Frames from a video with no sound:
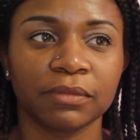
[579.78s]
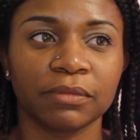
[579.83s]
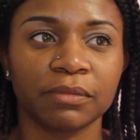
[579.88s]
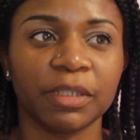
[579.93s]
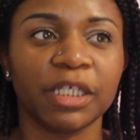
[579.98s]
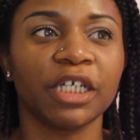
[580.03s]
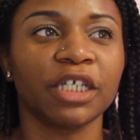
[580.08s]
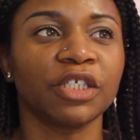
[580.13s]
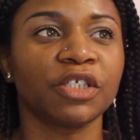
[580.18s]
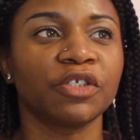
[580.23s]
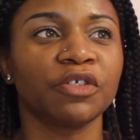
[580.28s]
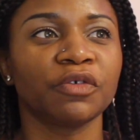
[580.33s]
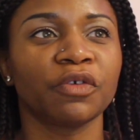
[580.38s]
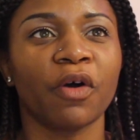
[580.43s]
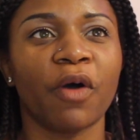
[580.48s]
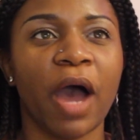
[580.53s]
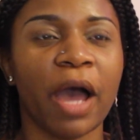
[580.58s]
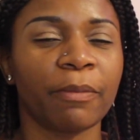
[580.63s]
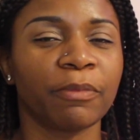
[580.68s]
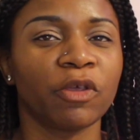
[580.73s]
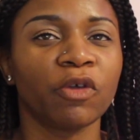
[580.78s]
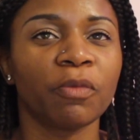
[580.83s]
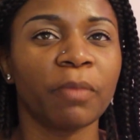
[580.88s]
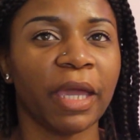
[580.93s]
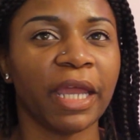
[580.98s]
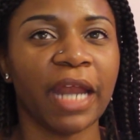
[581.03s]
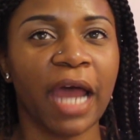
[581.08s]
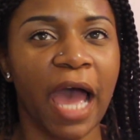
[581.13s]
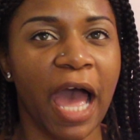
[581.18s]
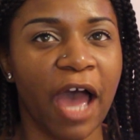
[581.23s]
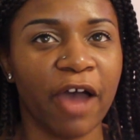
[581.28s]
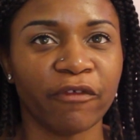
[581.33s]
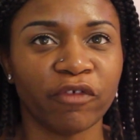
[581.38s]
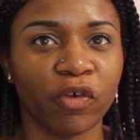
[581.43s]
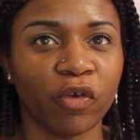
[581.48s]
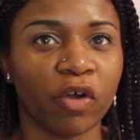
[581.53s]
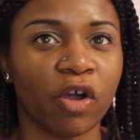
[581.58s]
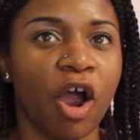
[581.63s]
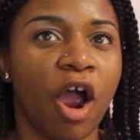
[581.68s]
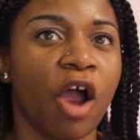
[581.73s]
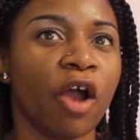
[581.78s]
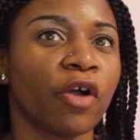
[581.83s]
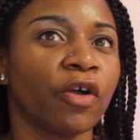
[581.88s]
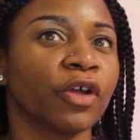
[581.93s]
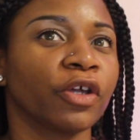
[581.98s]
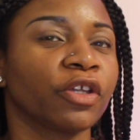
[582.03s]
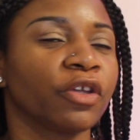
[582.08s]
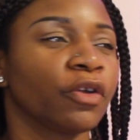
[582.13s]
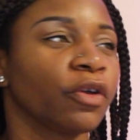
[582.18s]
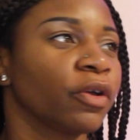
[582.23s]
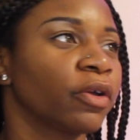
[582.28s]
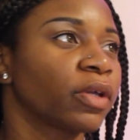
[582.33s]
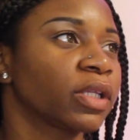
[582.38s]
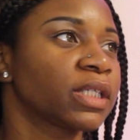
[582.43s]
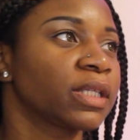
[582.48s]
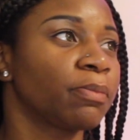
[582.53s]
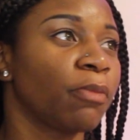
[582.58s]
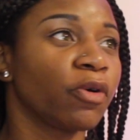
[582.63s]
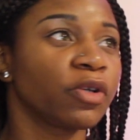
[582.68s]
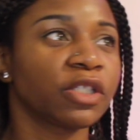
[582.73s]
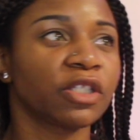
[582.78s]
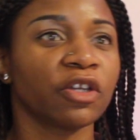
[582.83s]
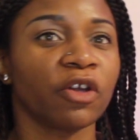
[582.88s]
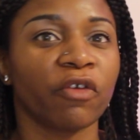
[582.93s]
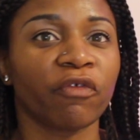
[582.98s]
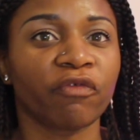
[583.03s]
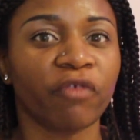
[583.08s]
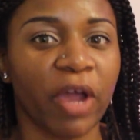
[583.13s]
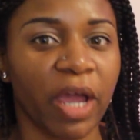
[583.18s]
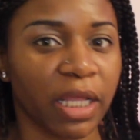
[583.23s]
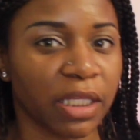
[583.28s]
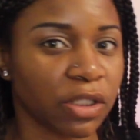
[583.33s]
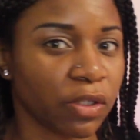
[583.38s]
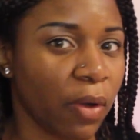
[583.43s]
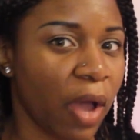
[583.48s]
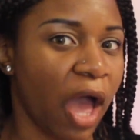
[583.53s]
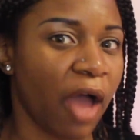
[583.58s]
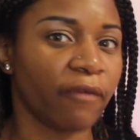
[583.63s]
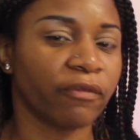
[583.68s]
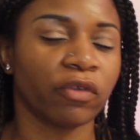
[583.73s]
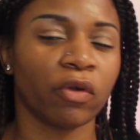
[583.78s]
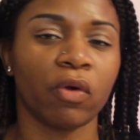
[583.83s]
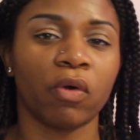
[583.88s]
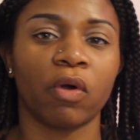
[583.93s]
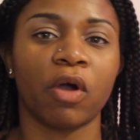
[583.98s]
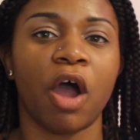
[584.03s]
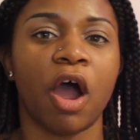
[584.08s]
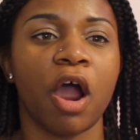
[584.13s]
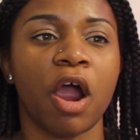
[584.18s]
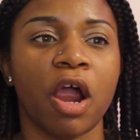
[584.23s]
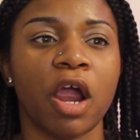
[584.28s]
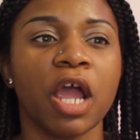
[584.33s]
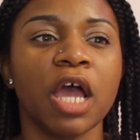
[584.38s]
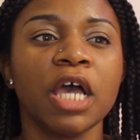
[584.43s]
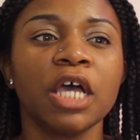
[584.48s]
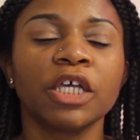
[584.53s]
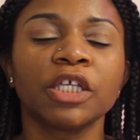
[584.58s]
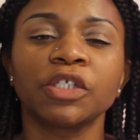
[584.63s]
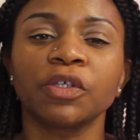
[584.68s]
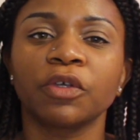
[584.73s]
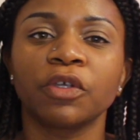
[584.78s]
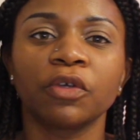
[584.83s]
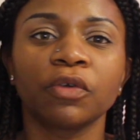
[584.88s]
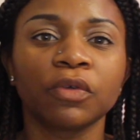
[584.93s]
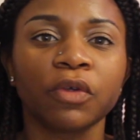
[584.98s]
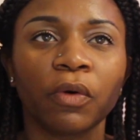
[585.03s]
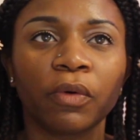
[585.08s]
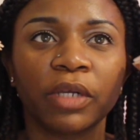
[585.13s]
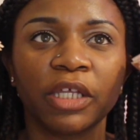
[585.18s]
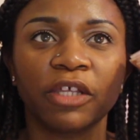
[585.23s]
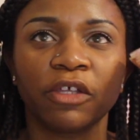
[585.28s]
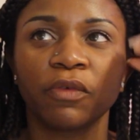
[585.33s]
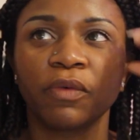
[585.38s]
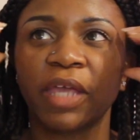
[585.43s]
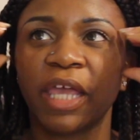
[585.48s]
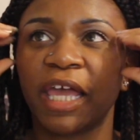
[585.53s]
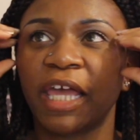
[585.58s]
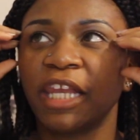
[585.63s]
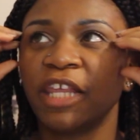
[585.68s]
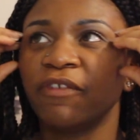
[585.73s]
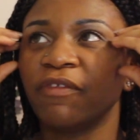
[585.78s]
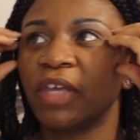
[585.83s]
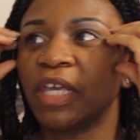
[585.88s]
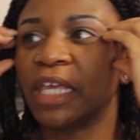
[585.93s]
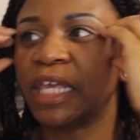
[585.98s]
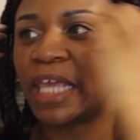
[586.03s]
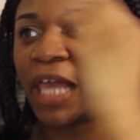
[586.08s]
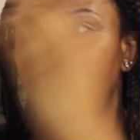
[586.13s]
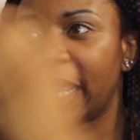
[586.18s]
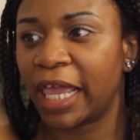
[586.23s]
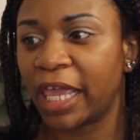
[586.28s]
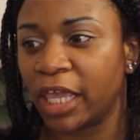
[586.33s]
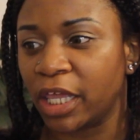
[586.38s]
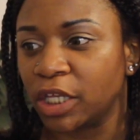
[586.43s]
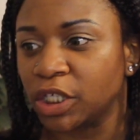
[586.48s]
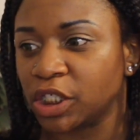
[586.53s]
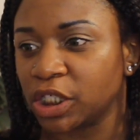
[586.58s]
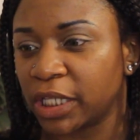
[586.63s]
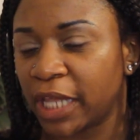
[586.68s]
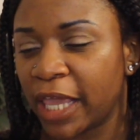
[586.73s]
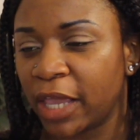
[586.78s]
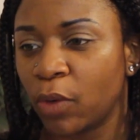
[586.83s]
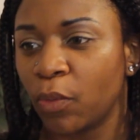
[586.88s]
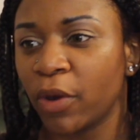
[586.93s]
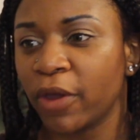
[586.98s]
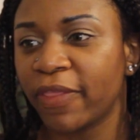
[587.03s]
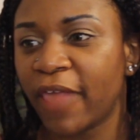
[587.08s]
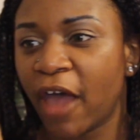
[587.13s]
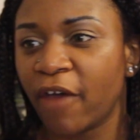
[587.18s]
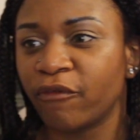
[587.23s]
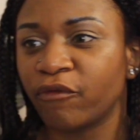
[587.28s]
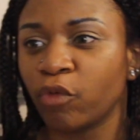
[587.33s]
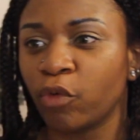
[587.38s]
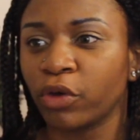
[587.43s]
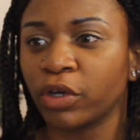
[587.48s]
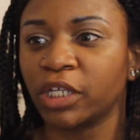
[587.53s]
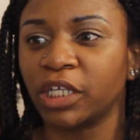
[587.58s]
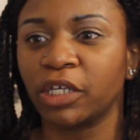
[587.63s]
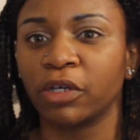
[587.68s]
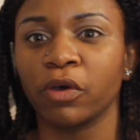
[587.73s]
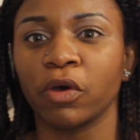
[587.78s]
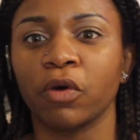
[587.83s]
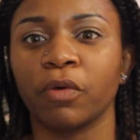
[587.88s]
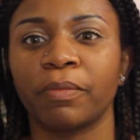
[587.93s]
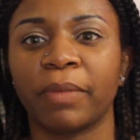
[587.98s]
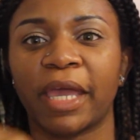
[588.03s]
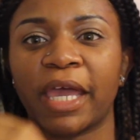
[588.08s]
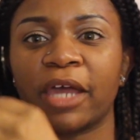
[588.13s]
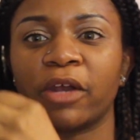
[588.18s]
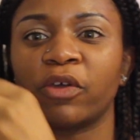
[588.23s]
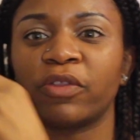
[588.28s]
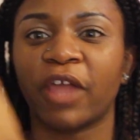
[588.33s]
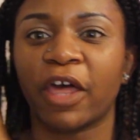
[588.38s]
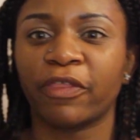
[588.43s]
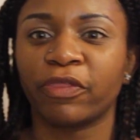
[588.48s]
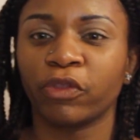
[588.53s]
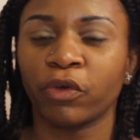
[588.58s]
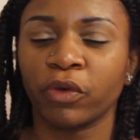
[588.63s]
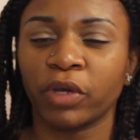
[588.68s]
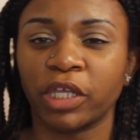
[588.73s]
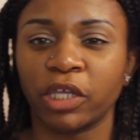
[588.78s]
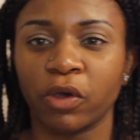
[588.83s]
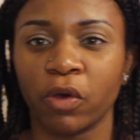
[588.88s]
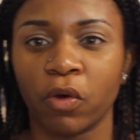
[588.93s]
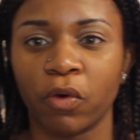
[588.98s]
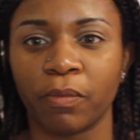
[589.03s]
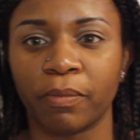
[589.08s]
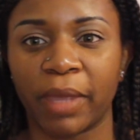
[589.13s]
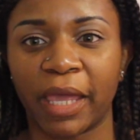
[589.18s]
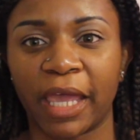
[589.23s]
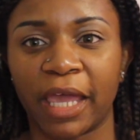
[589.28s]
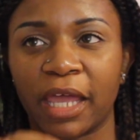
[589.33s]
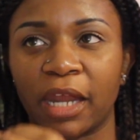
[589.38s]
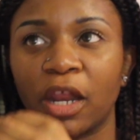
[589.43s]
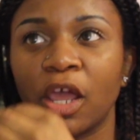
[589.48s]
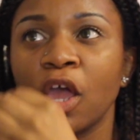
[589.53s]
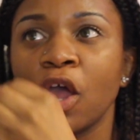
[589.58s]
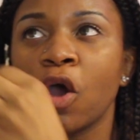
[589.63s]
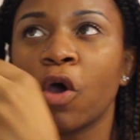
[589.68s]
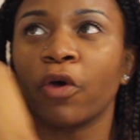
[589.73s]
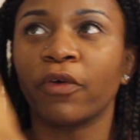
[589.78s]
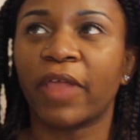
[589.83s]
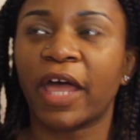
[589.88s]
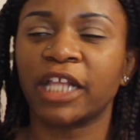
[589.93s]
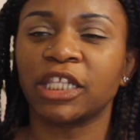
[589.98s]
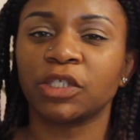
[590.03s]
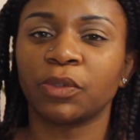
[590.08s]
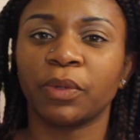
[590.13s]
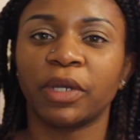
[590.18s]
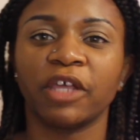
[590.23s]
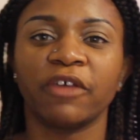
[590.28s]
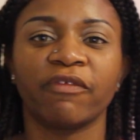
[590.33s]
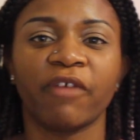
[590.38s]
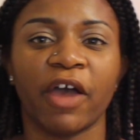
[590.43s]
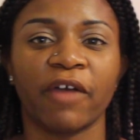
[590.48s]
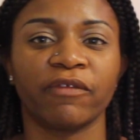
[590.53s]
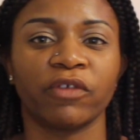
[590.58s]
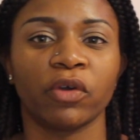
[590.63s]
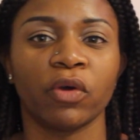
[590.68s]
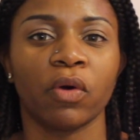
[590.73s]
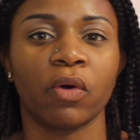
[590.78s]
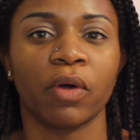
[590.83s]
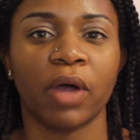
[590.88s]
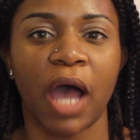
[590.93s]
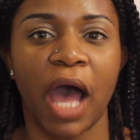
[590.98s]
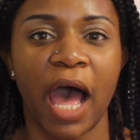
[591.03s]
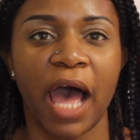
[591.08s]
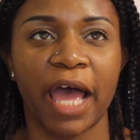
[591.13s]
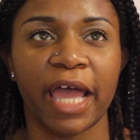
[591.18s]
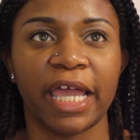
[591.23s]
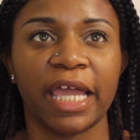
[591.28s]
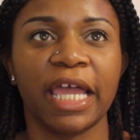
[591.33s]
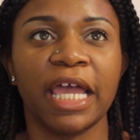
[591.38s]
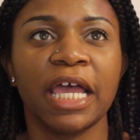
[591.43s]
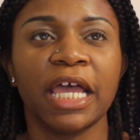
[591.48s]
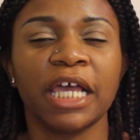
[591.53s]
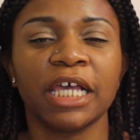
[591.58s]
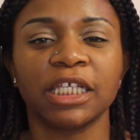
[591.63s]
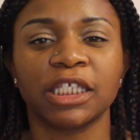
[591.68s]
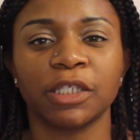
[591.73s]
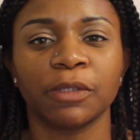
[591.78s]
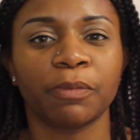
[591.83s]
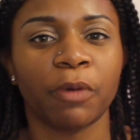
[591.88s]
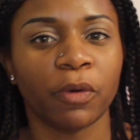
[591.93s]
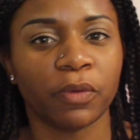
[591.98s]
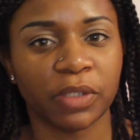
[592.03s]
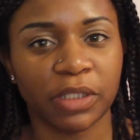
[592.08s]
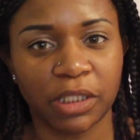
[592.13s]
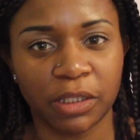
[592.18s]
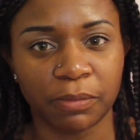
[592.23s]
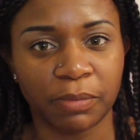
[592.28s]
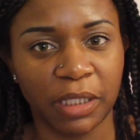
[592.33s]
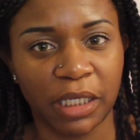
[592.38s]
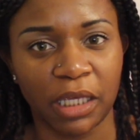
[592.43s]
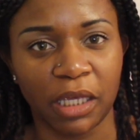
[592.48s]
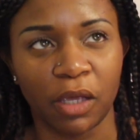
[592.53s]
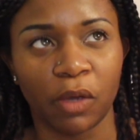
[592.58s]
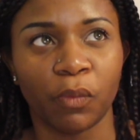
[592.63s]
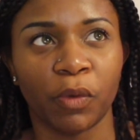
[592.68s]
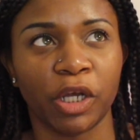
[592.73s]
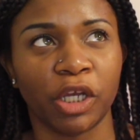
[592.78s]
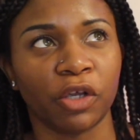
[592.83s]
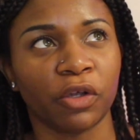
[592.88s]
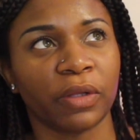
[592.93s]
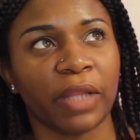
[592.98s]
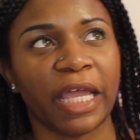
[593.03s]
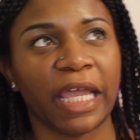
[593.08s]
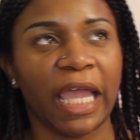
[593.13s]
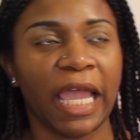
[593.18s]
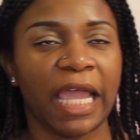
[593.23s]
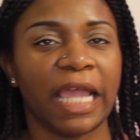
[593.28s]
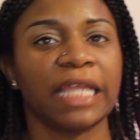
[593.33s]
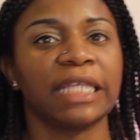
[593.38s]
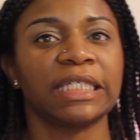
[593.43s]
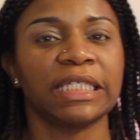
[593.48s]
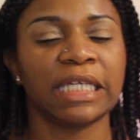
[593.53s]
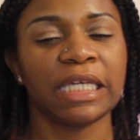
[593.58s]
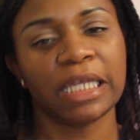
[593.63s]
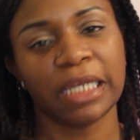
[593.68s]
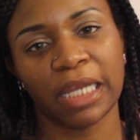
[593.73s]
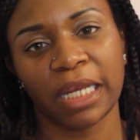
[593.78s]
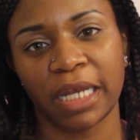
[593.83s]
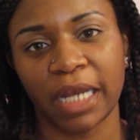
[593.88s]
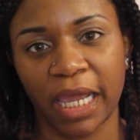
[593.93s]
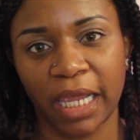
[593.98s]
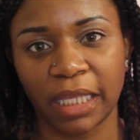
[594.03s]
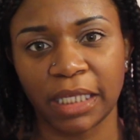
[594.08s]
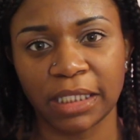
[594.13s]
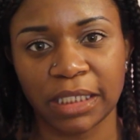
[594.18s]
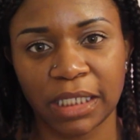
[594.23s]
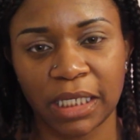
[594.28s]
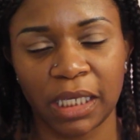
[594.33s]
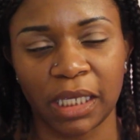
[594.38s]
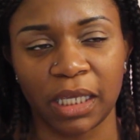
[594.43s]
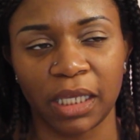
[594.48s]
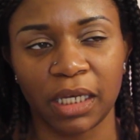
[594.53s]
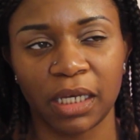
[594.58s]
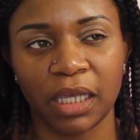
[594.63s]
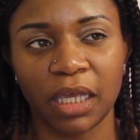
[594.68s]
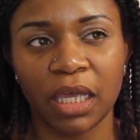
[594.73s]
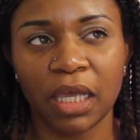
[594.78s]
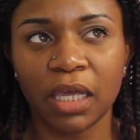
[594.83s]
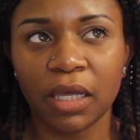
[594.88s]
Because you may not have your own car, or most of your friends don't have their own car, so you can't even gauge like where that 40-year-old man or that 30-year-old man or that 25-year-old guy is supposed to be when you're like 18 and 19.